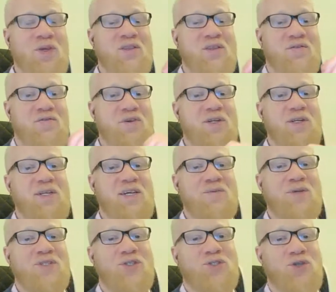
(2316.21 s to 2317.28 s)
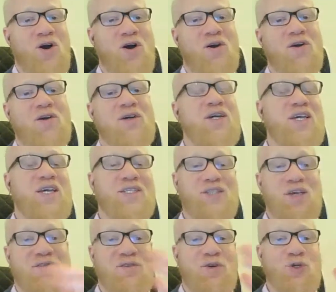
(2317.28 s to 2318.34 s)
The feeling, image, and talk is
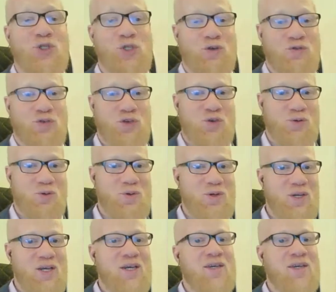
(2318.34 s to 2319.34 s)
a version of you.